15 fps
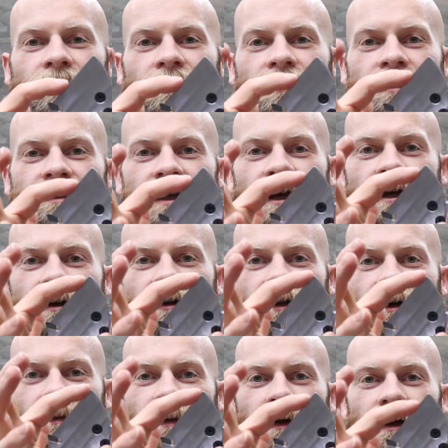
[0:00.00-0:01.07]
this angle
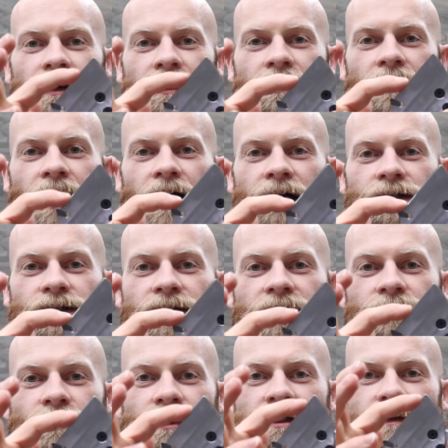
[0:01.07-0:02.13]
up here actually
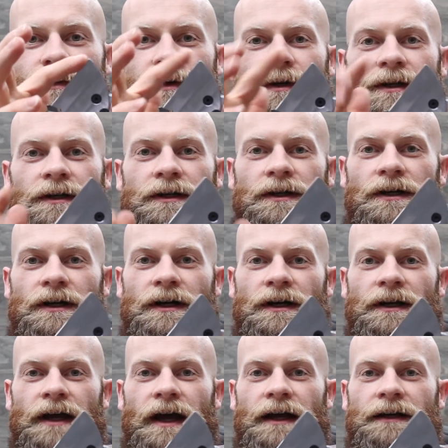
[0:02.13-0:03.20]
works pretty
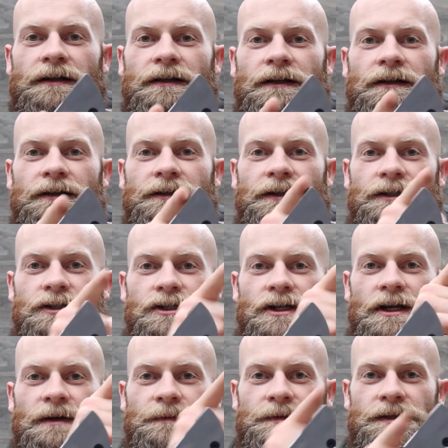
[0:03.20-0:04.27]
good at clearing the
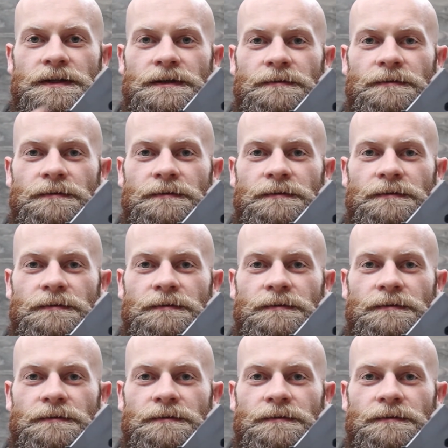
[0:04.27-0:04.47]
chips.